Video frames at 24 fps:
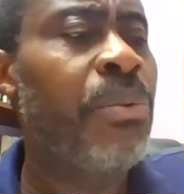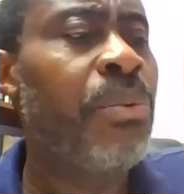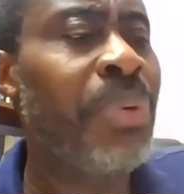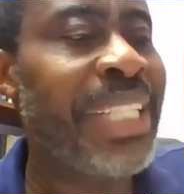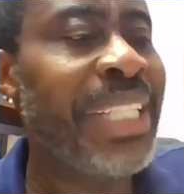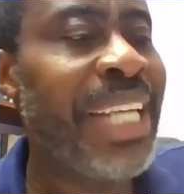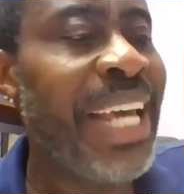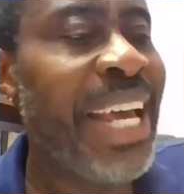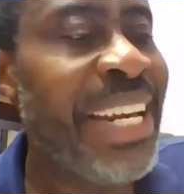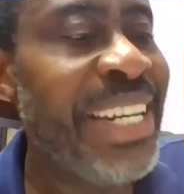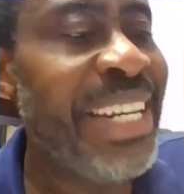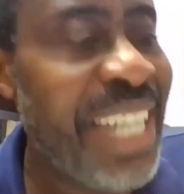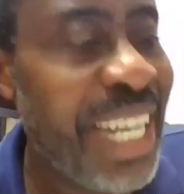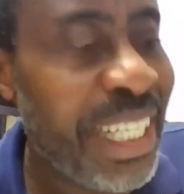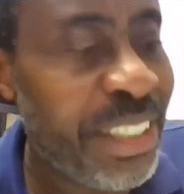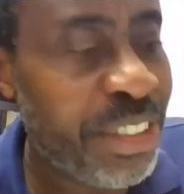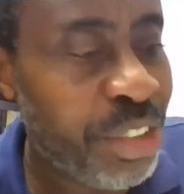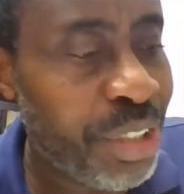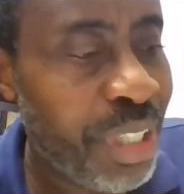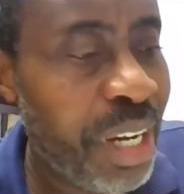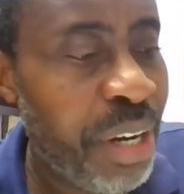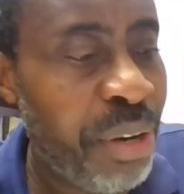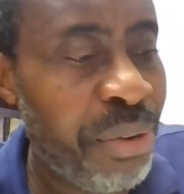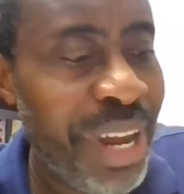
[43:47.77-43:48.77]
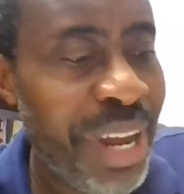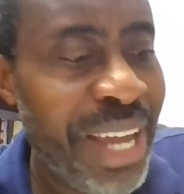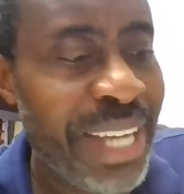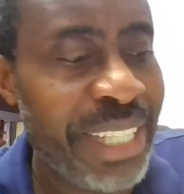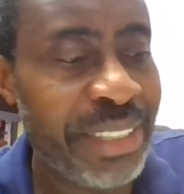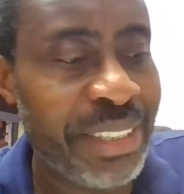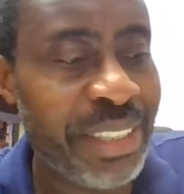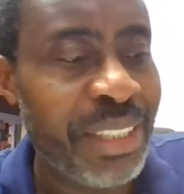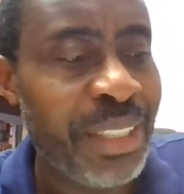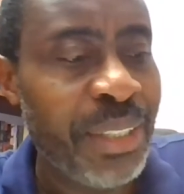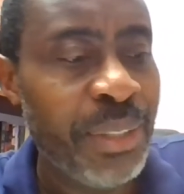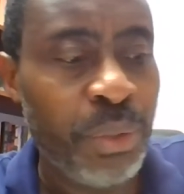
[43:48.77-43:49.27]
with a natural
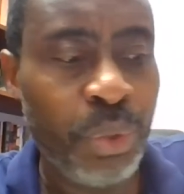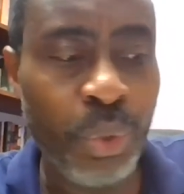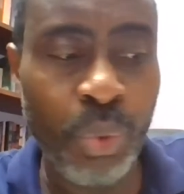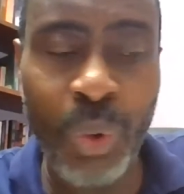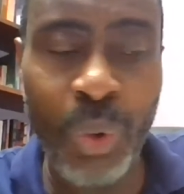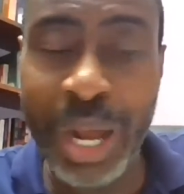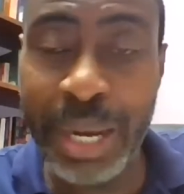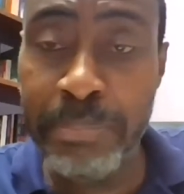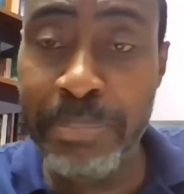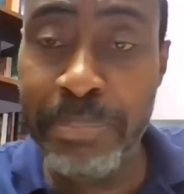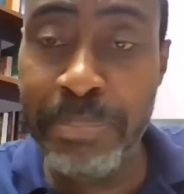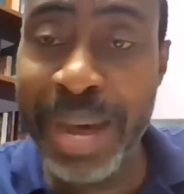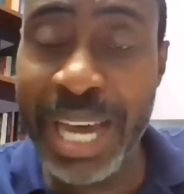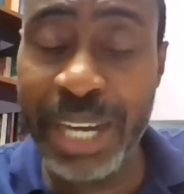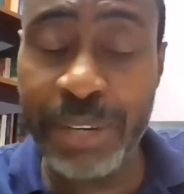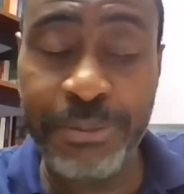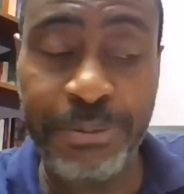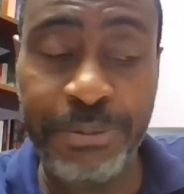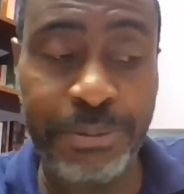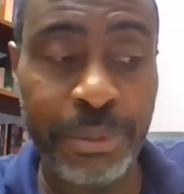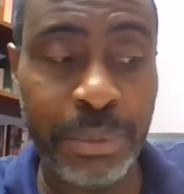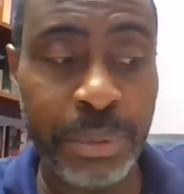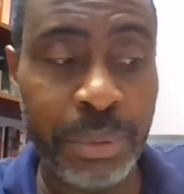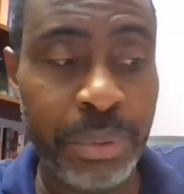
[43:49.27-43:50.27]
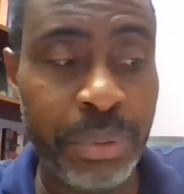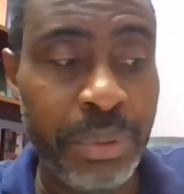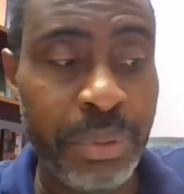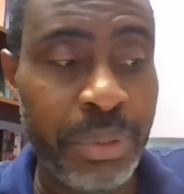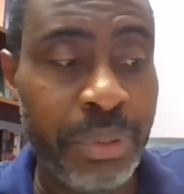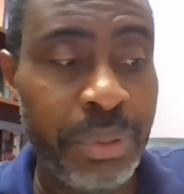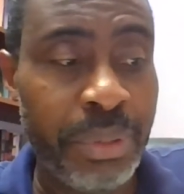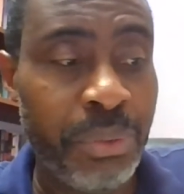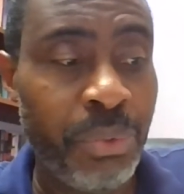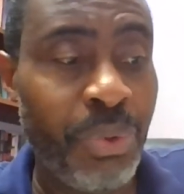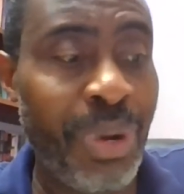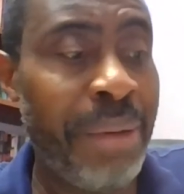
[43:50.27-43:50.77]
right to one full
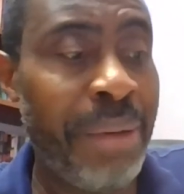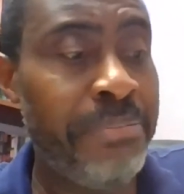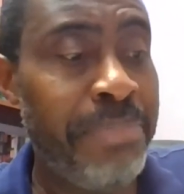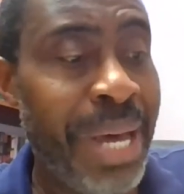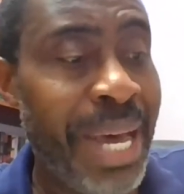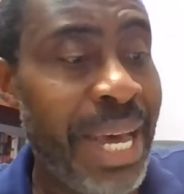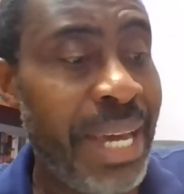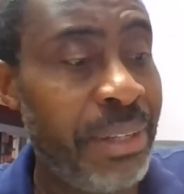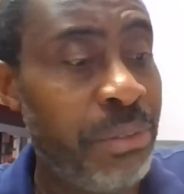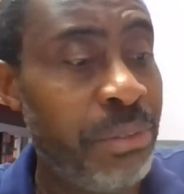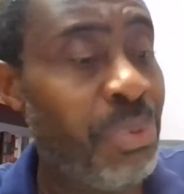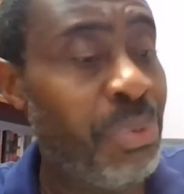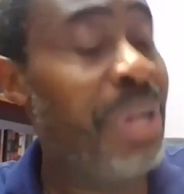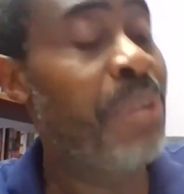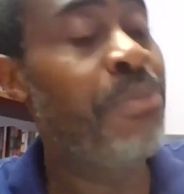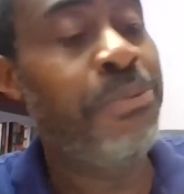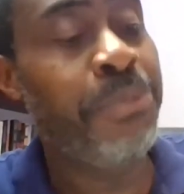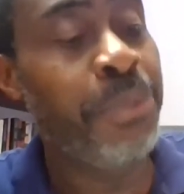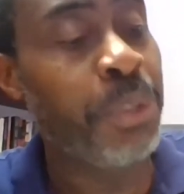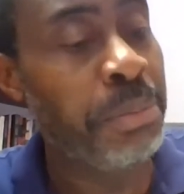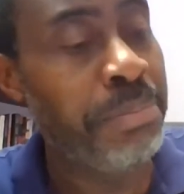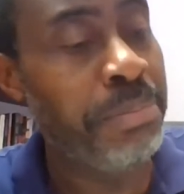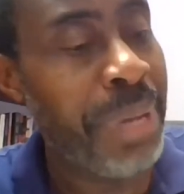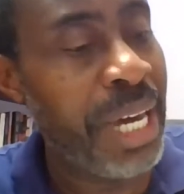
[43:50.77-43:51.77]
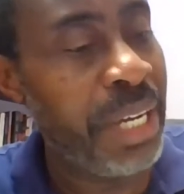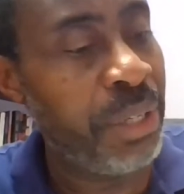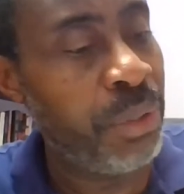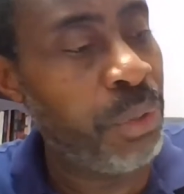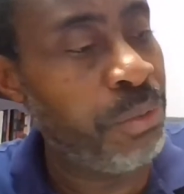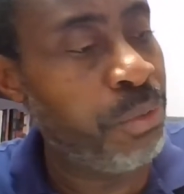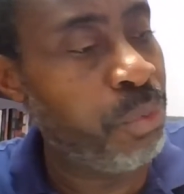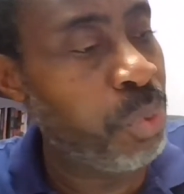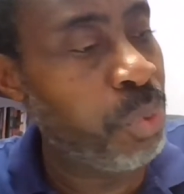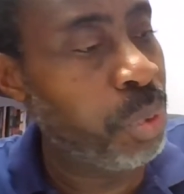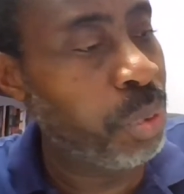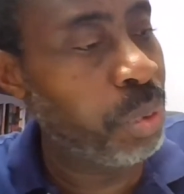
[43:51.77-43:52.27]
bag
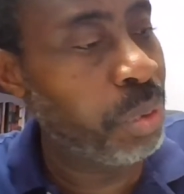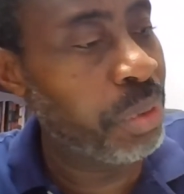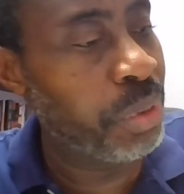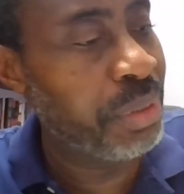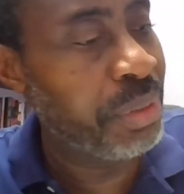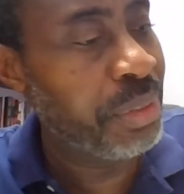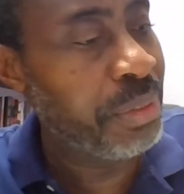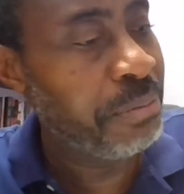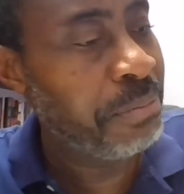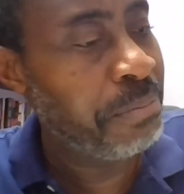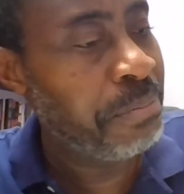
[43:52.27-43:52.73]
of wool.